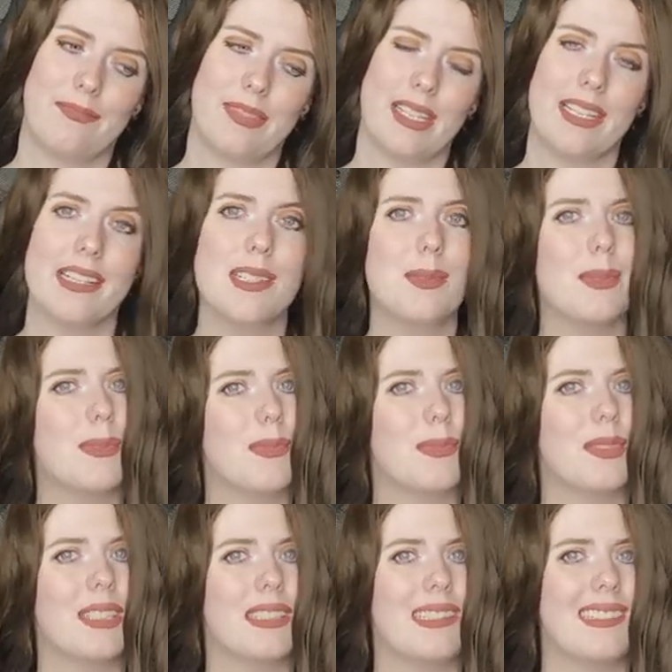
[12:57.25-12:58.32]
I guess we'll
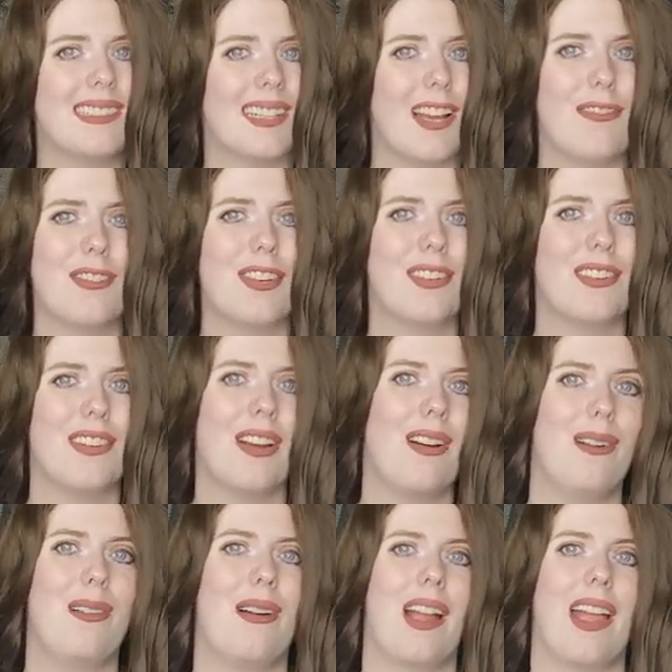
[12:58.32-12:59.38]
really never
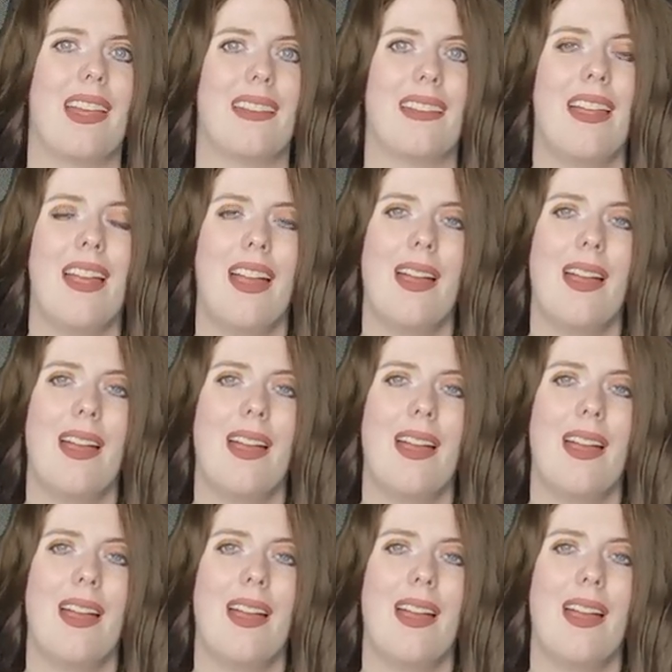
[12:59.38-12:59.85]
know, and